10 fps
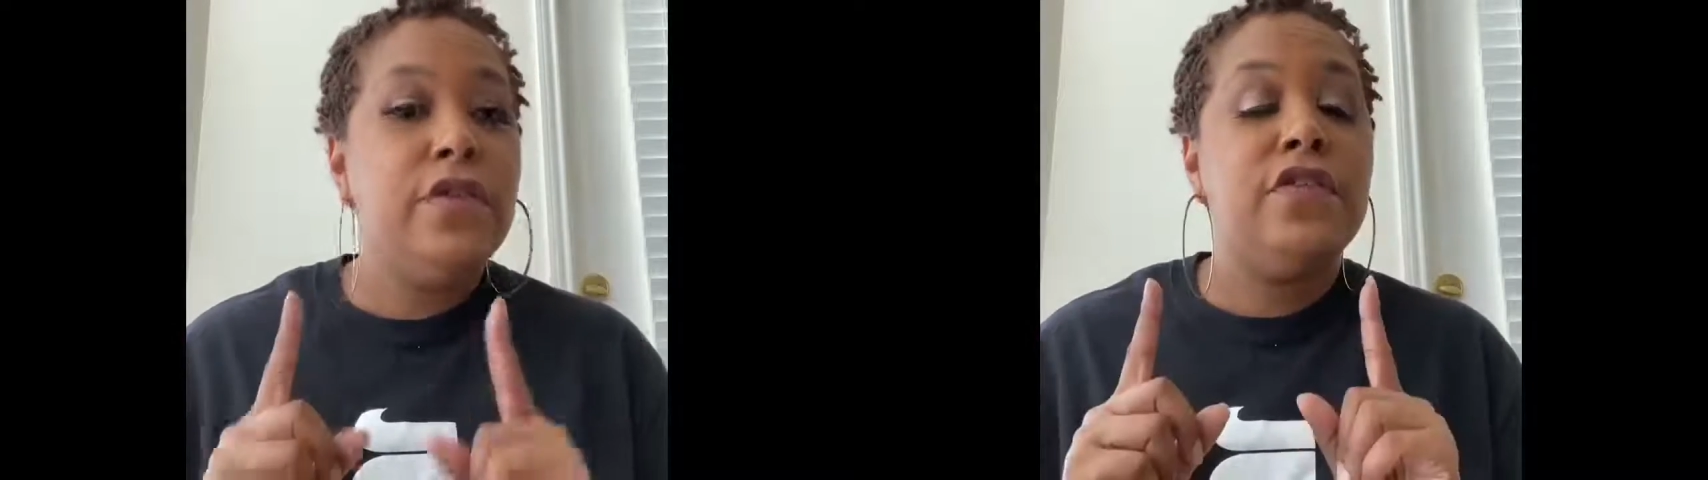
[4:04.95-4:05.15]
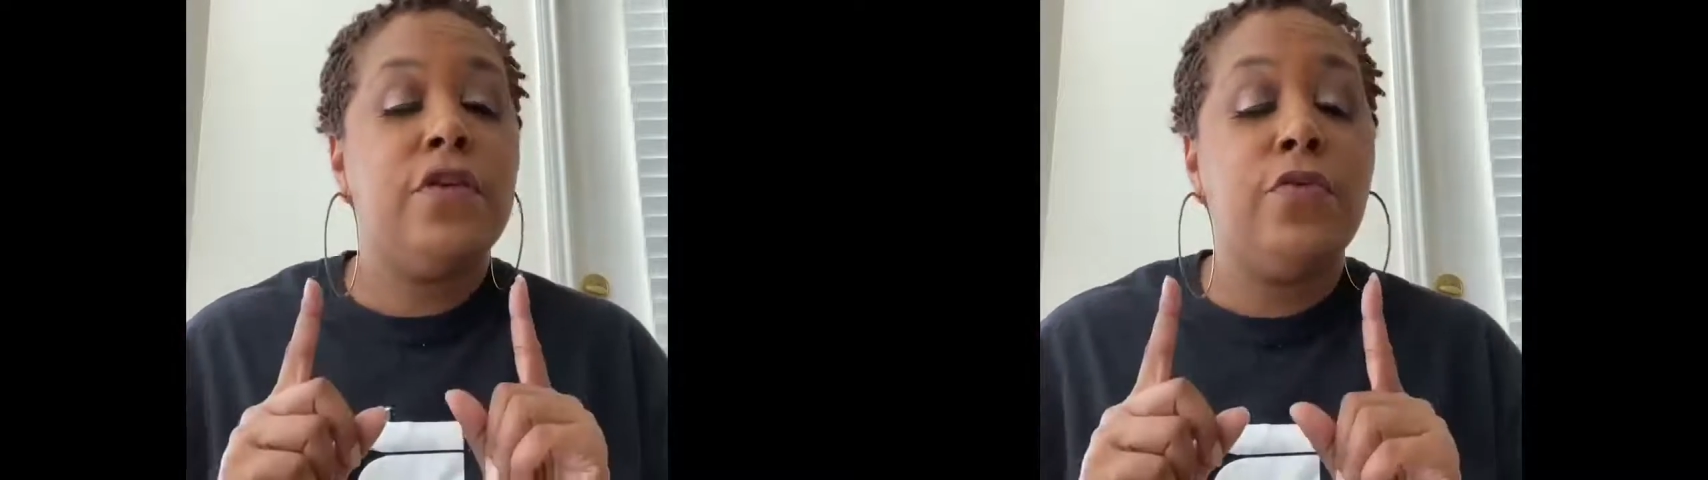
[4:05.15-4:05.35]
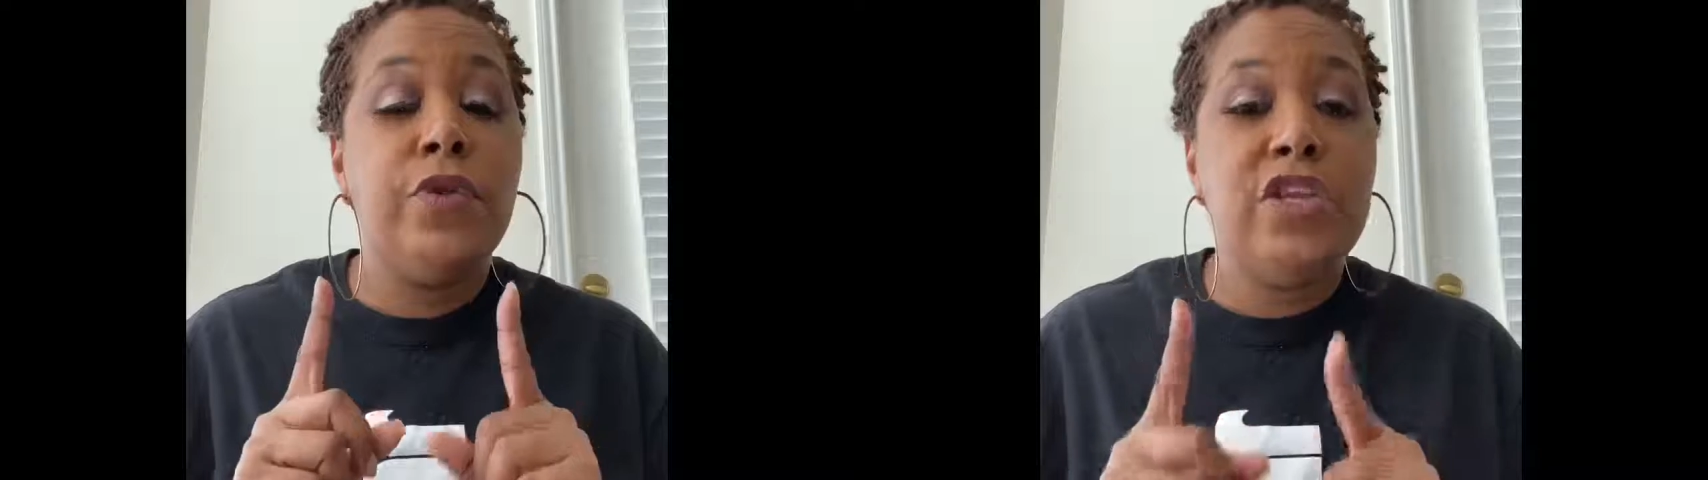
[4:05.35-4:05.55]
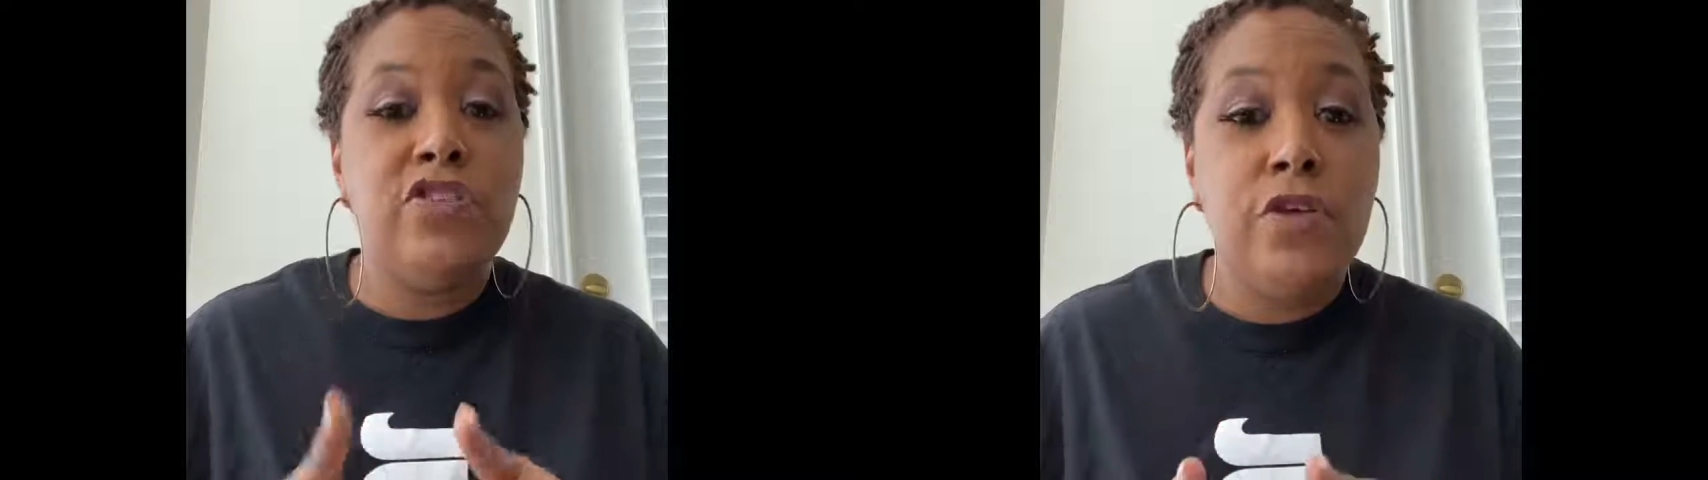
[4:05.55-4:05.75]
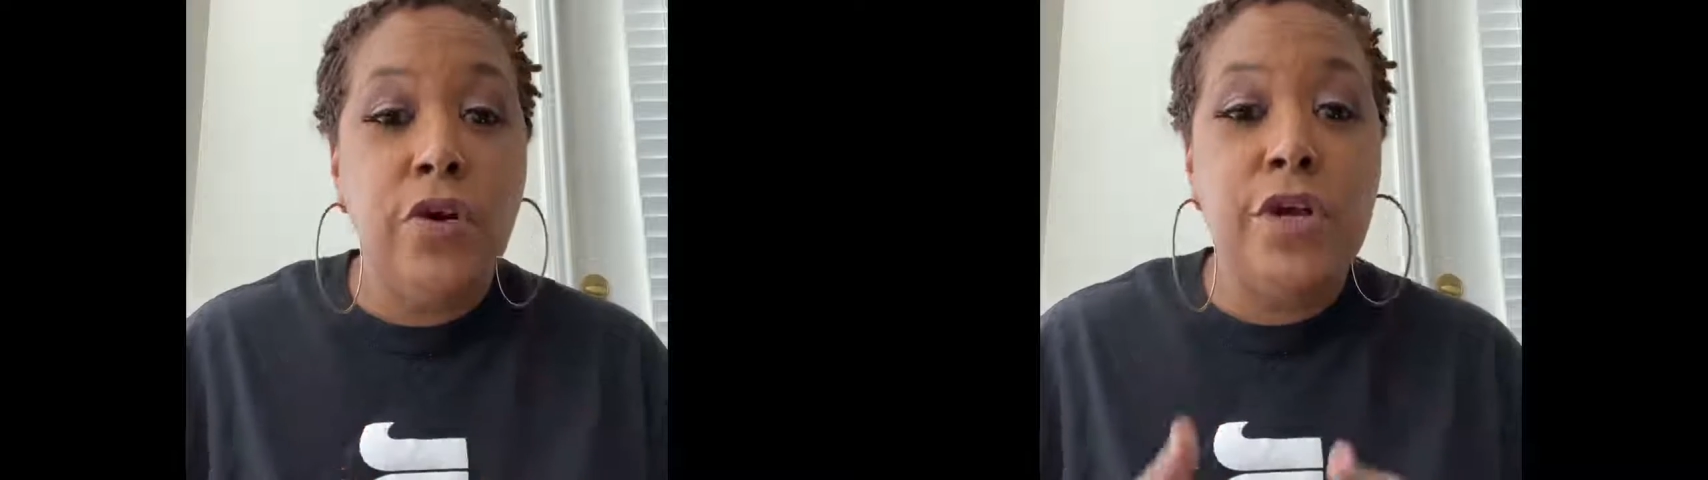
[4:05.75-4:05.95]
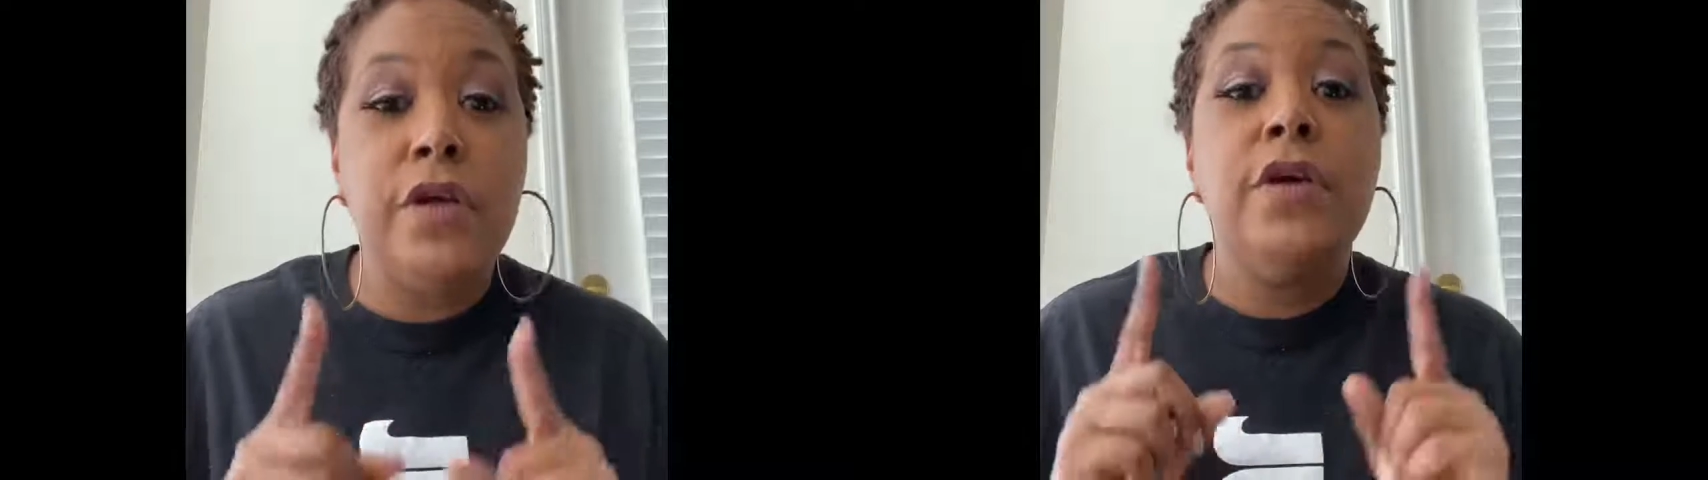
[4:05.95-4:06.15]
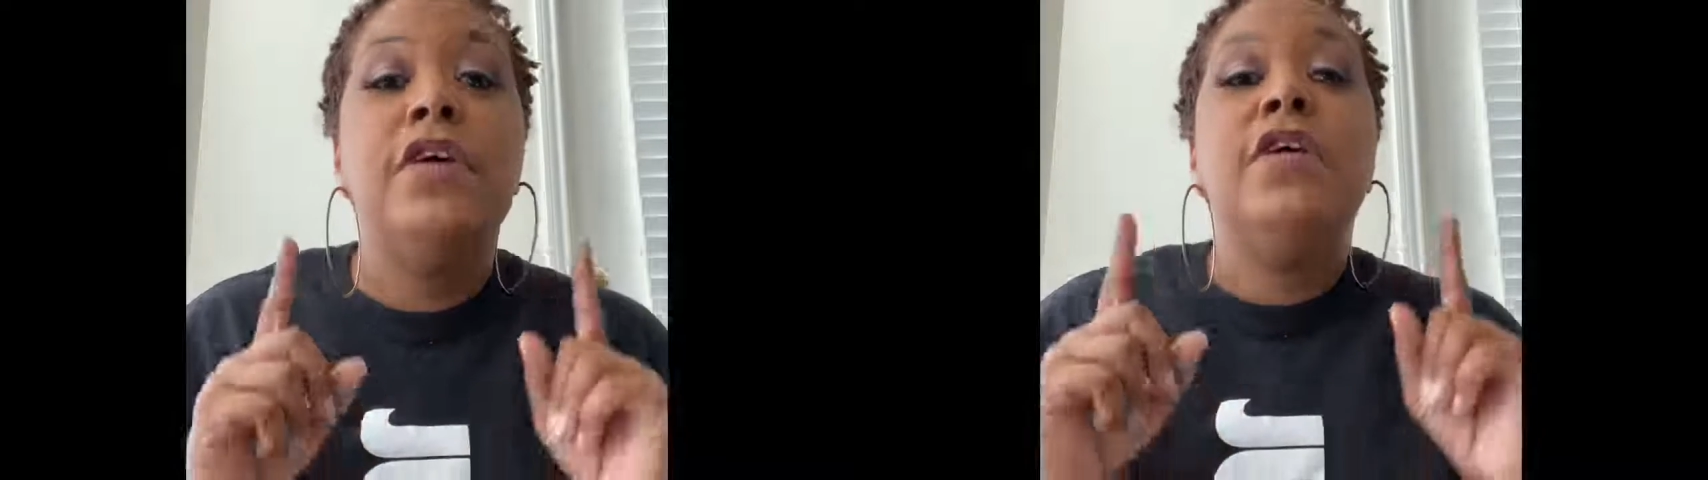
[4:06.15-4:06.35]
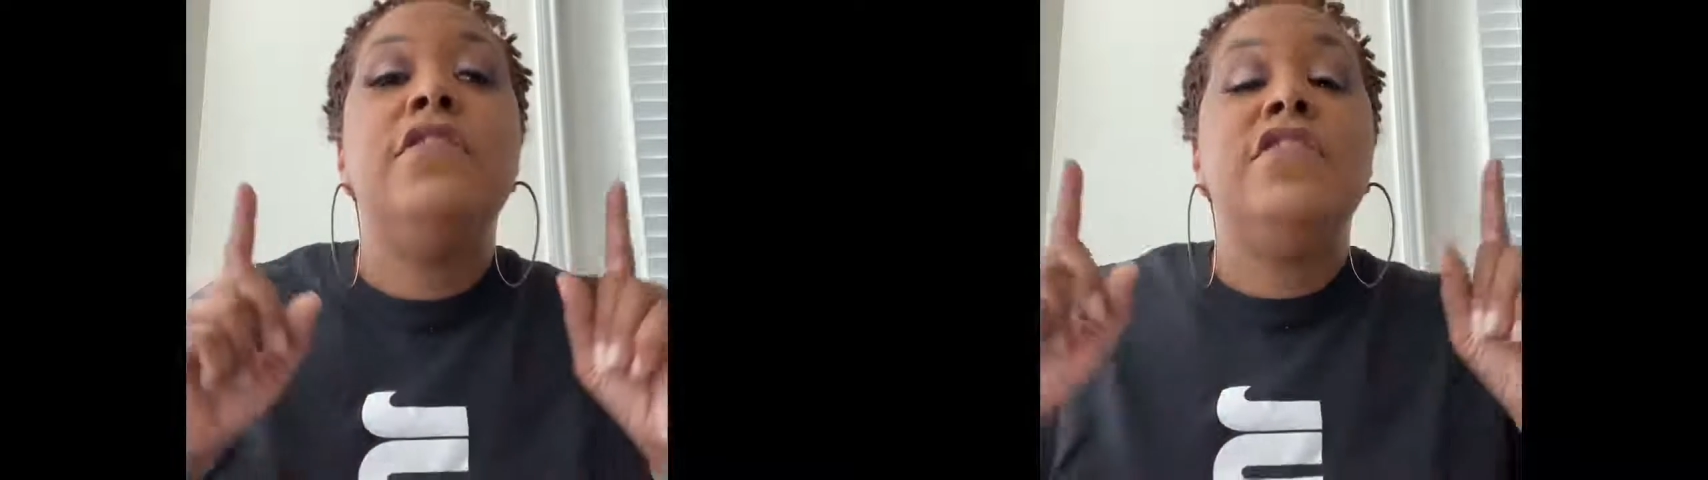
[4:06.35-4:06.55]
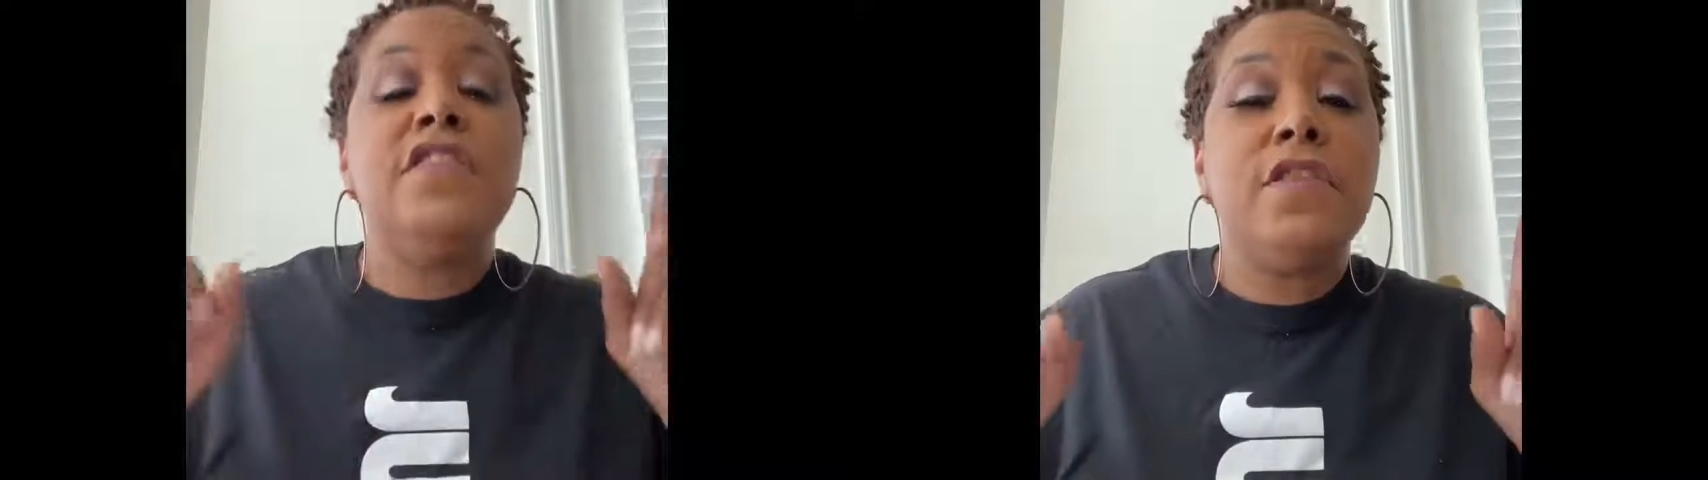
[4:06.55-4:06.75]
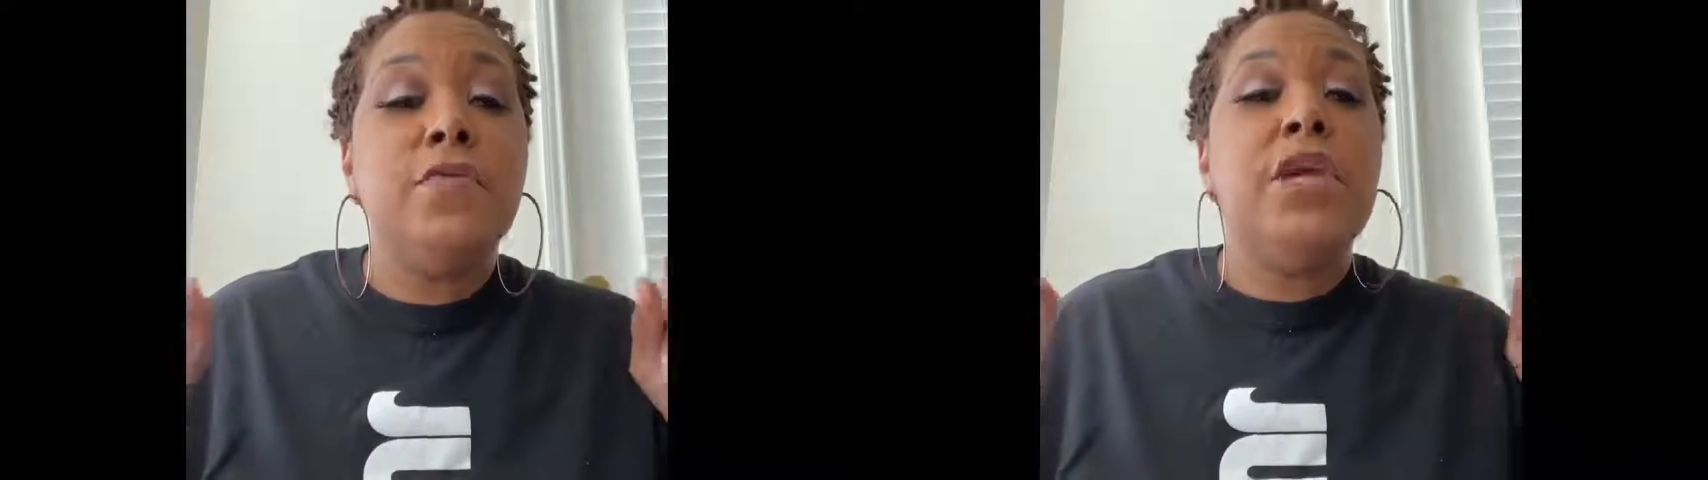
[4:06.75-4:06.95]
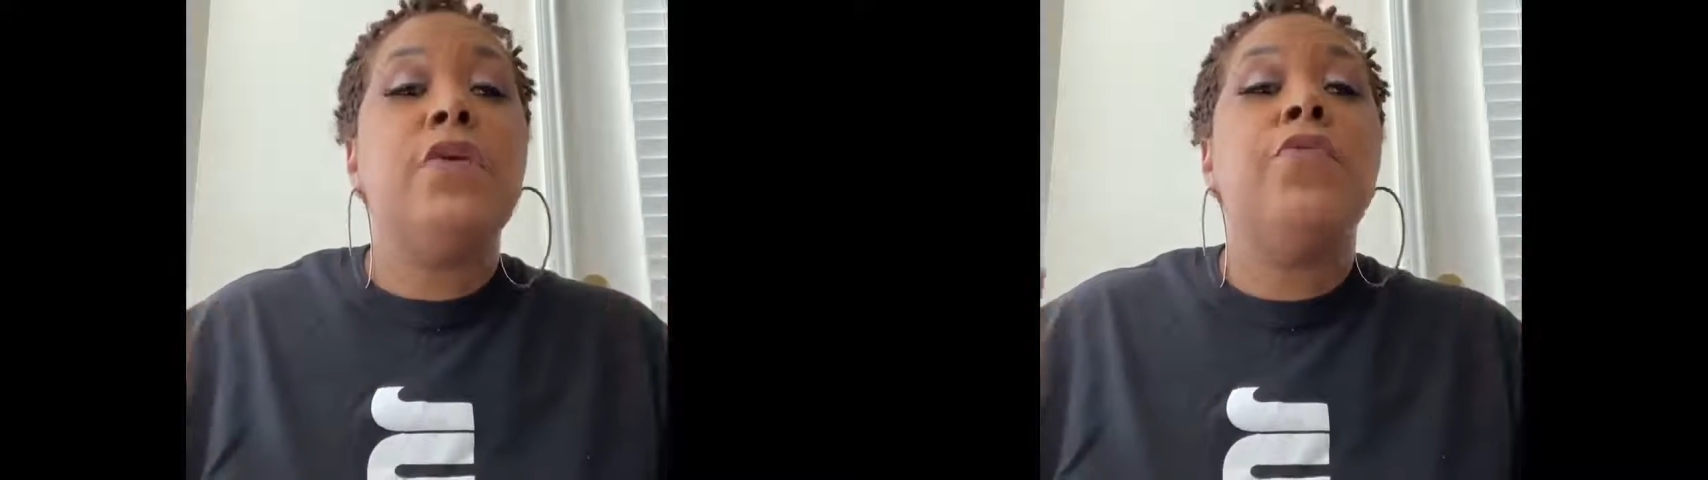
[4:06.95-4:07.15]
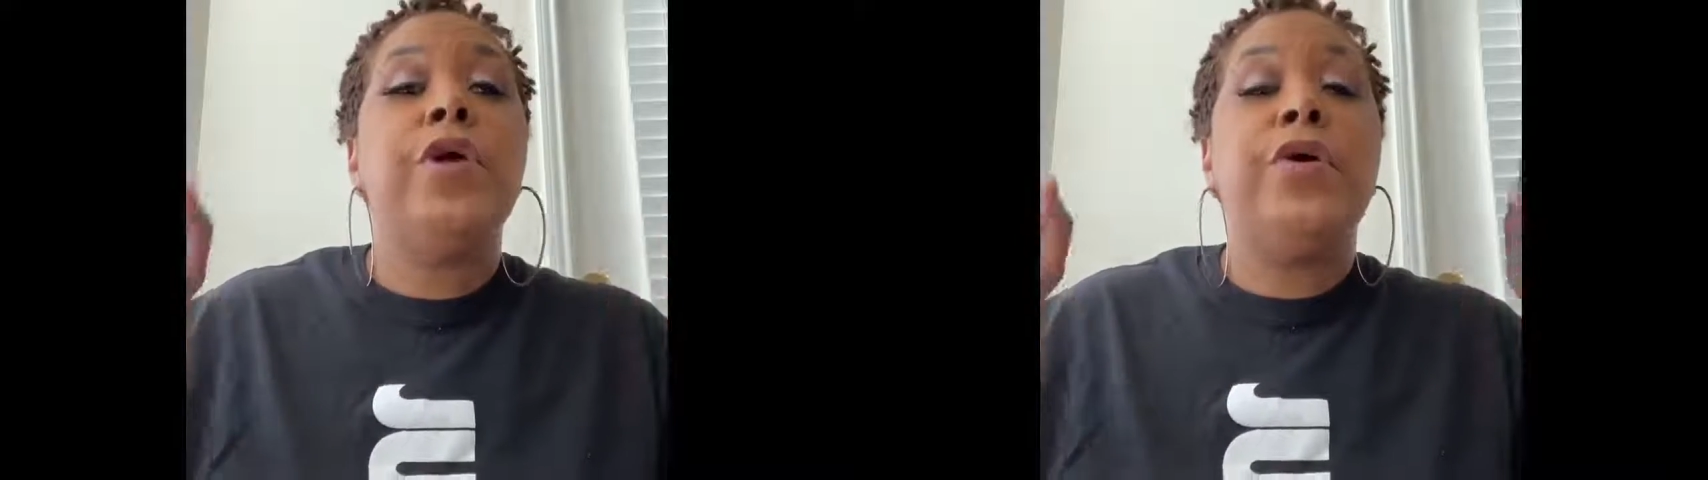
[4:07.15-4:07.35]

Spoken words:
So we're gonna take